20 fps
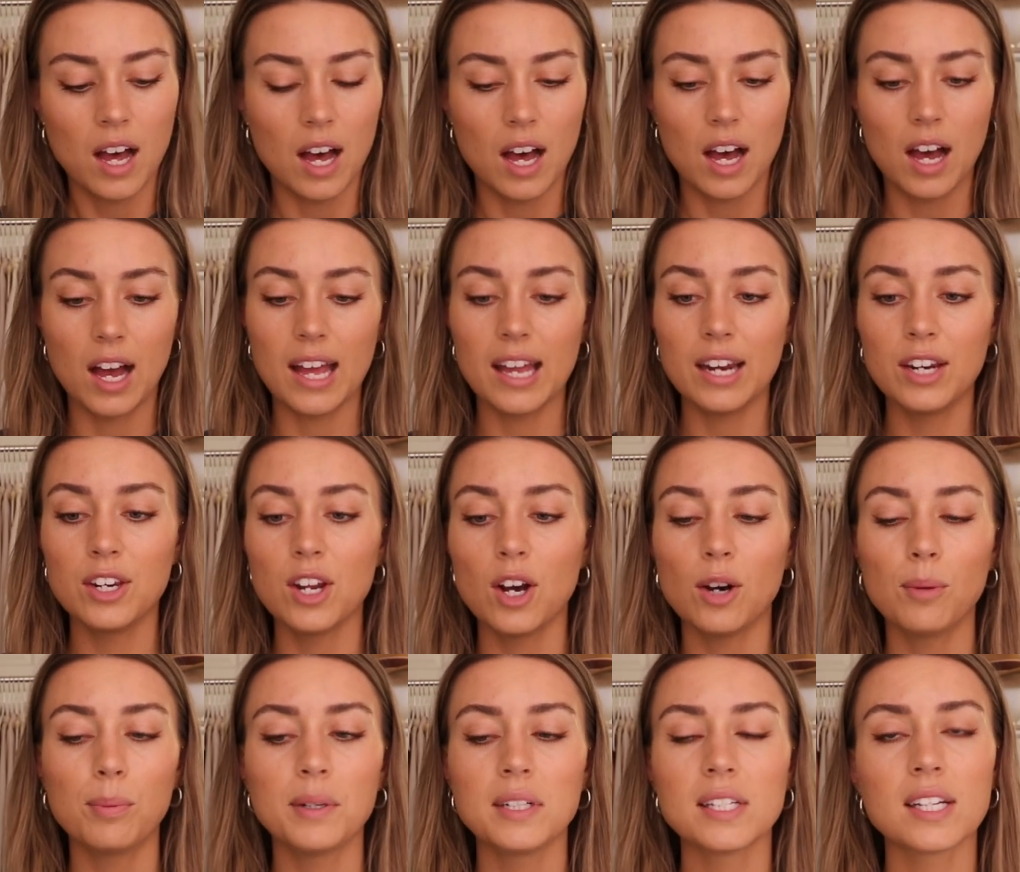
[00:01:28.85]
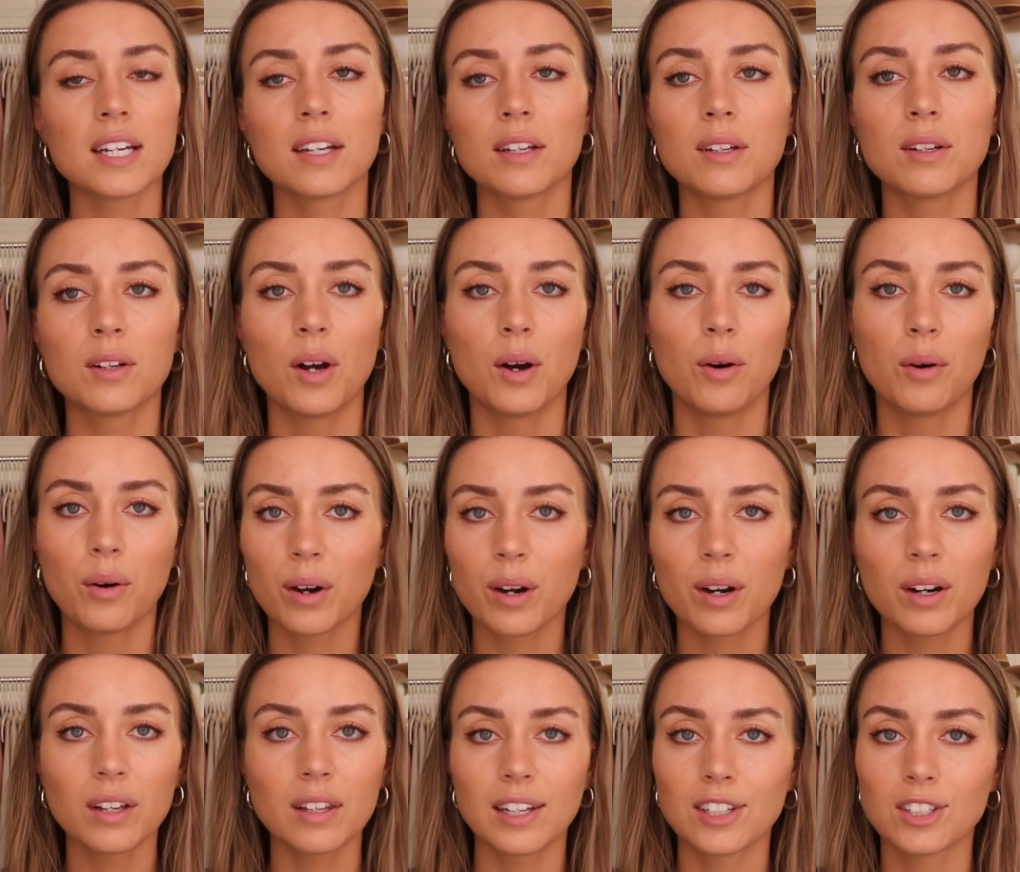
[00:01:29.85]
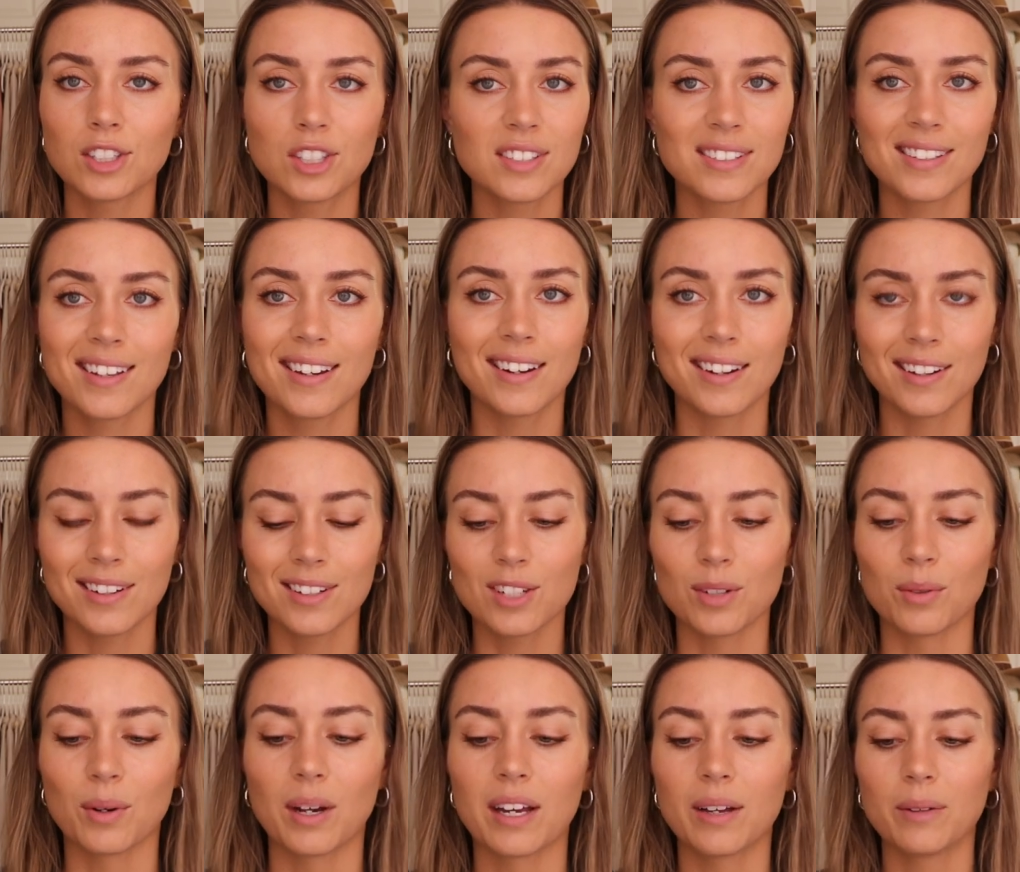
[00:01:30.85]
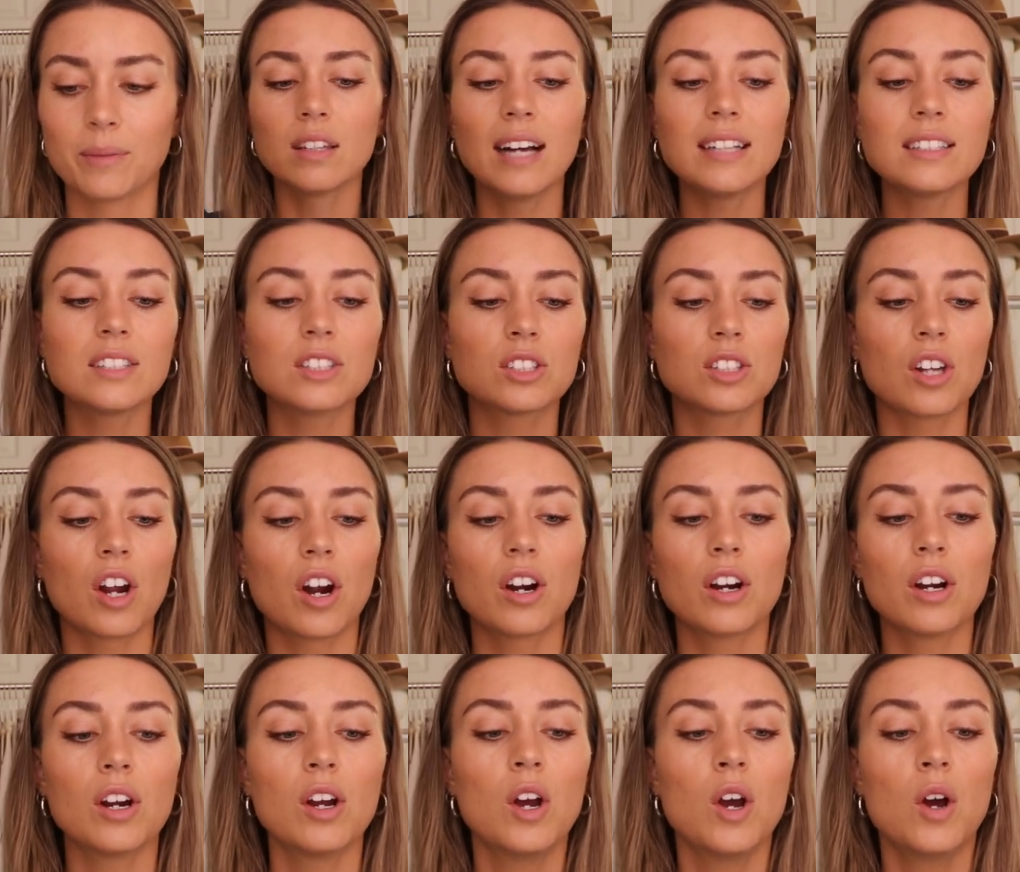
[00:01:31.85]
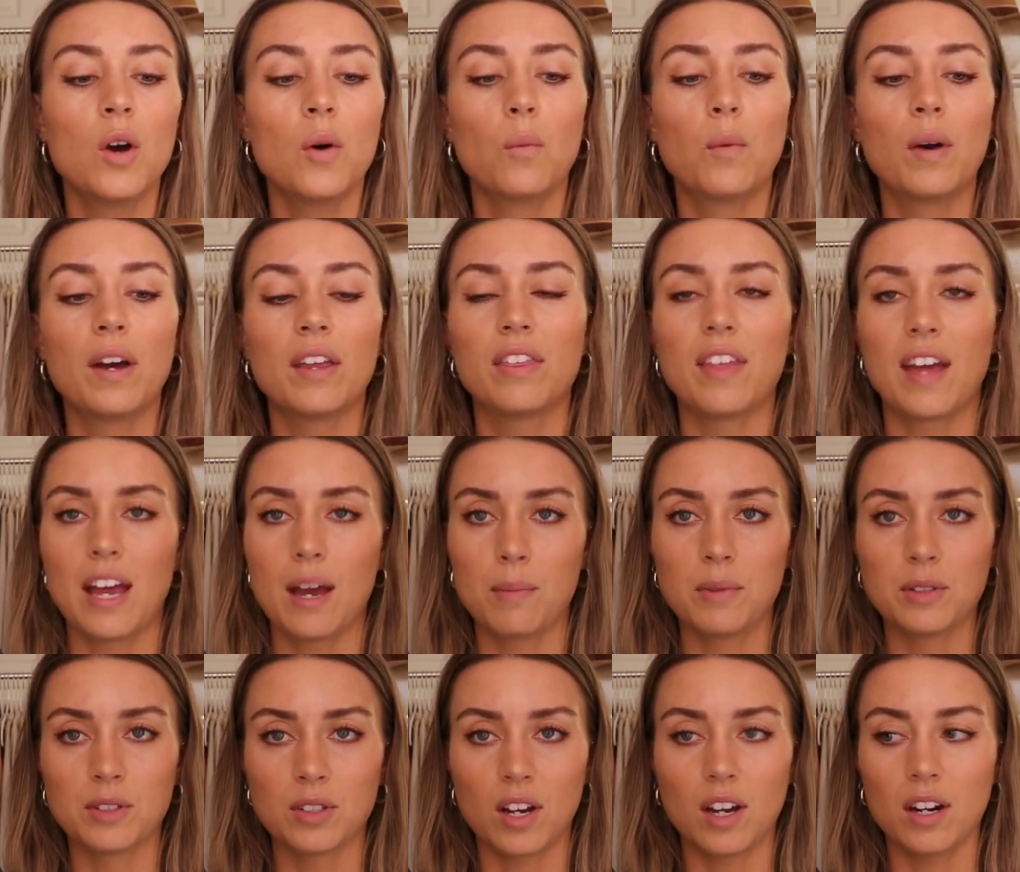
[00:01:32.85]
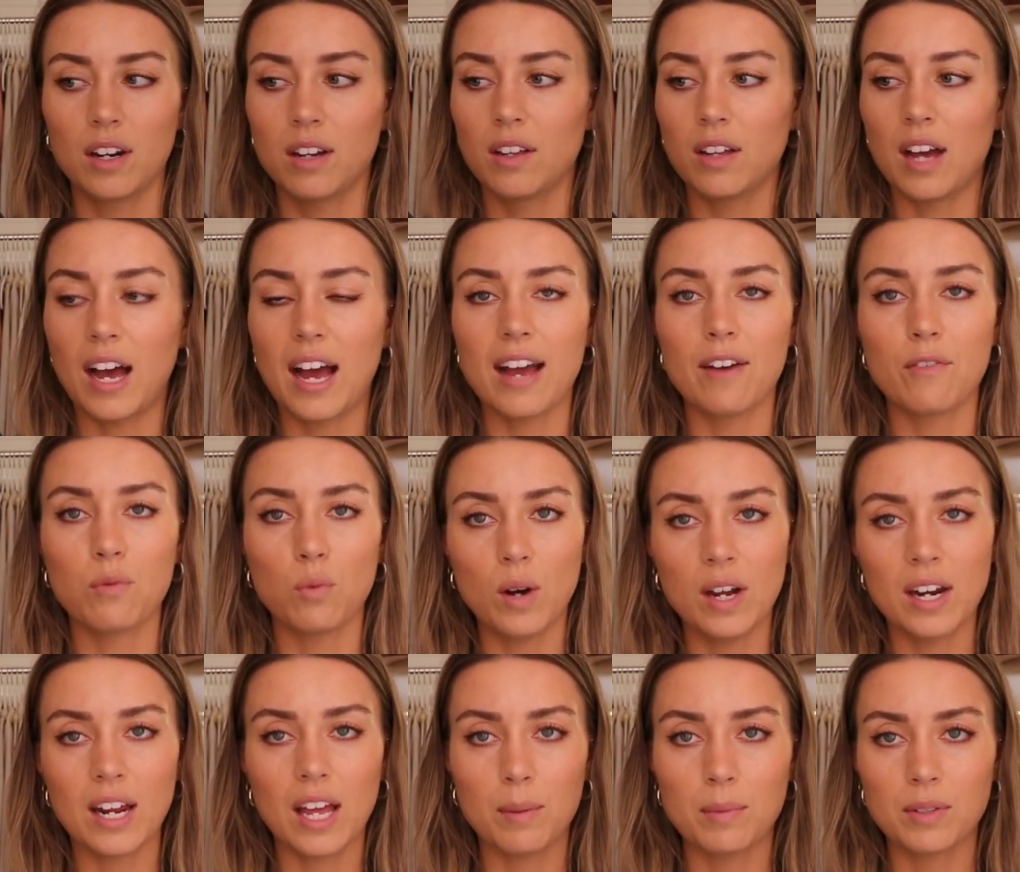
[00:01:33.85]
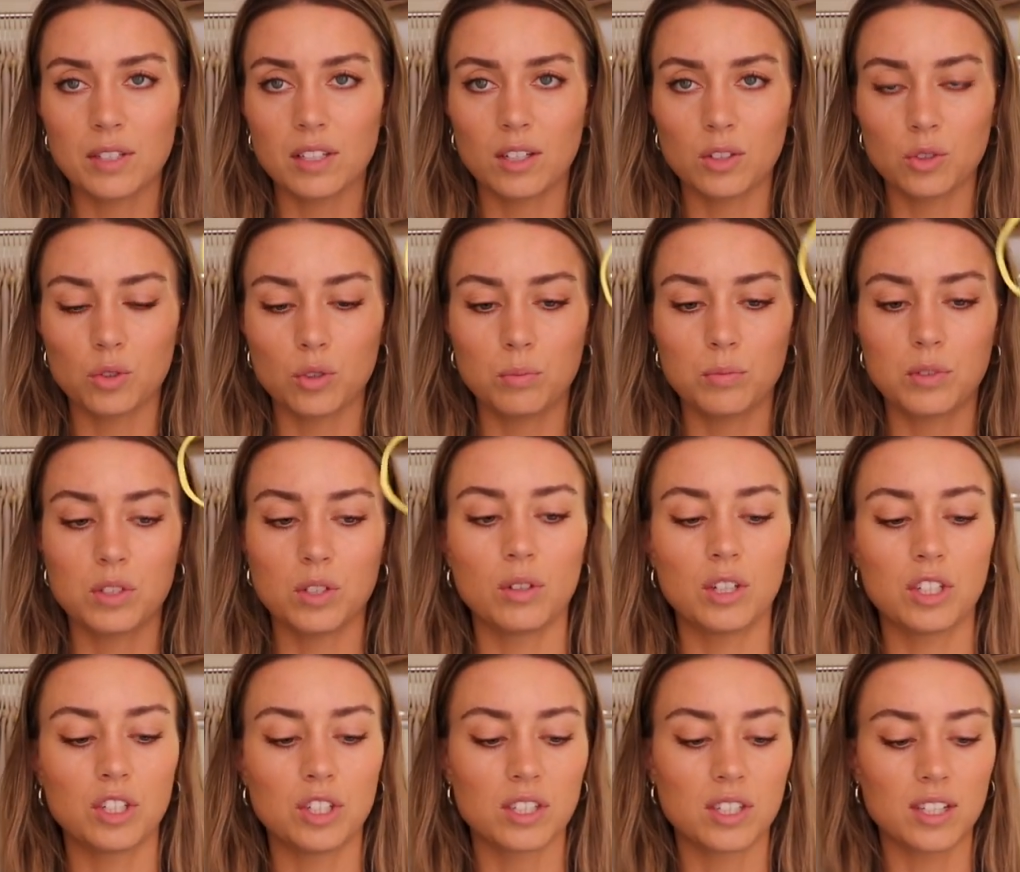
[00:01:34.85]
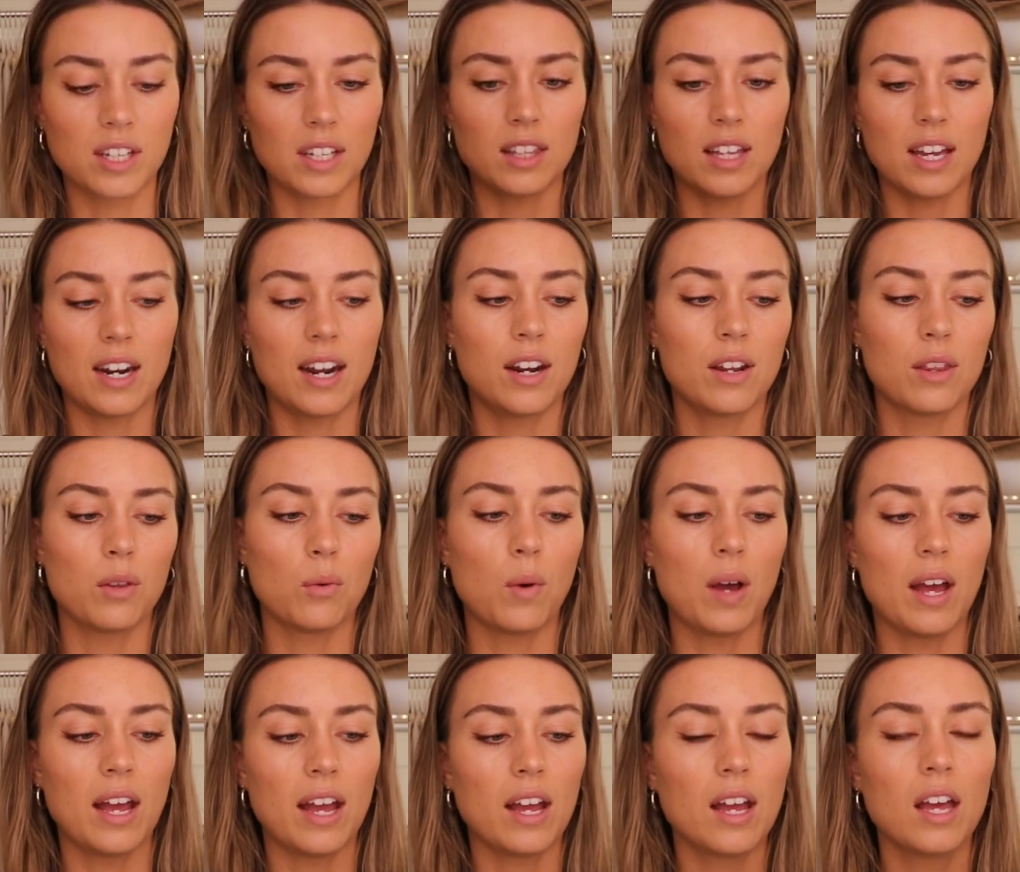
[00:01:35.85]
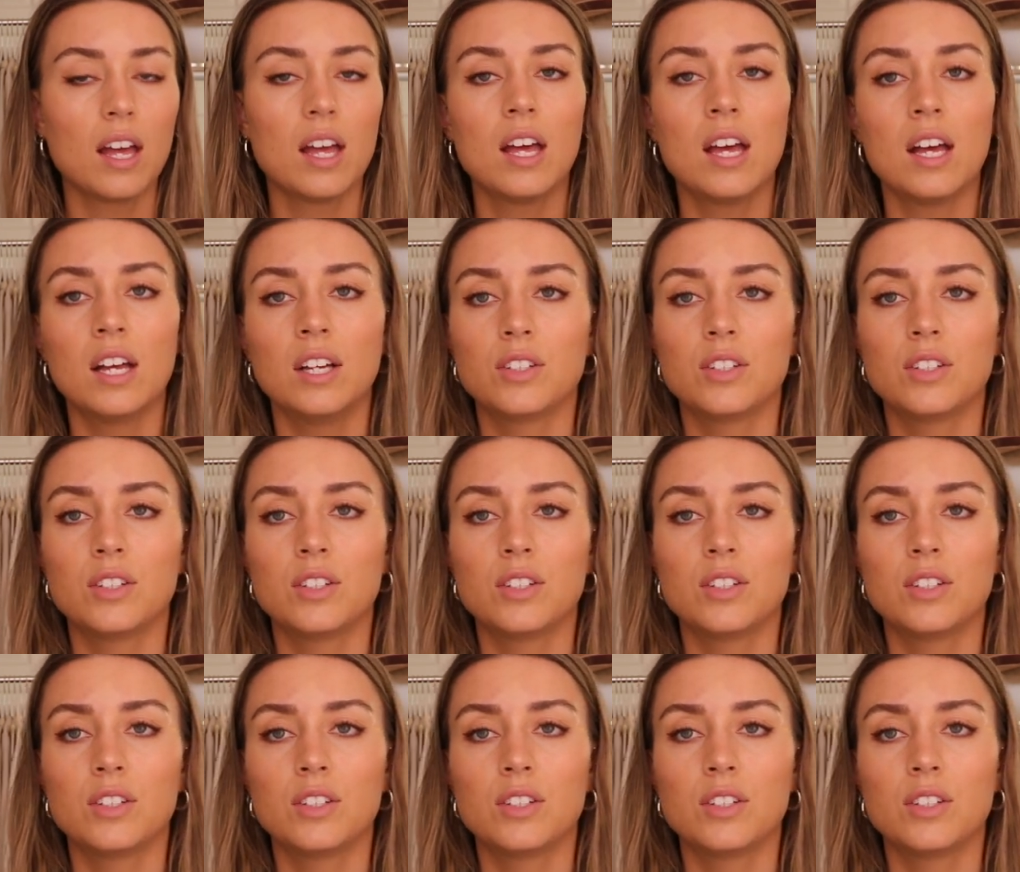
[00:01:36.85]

Uh, in no particular order, let's just get into it. Let's start with Amazon. I have one Amazon swimsuit, let's just get that out of the way.